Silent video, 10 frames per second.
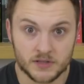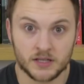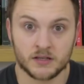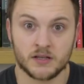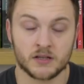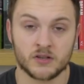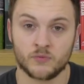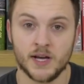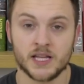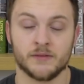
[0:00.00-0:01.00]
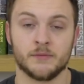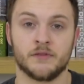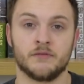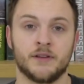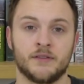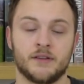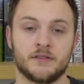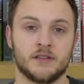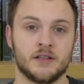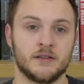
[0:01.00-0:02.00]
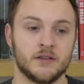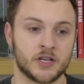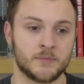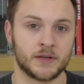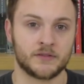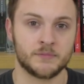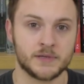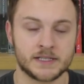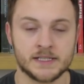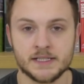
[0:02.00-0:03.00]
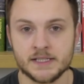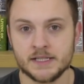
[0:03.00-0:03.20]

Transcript: in a good way at the moment with the Reds, and it's a good place to be.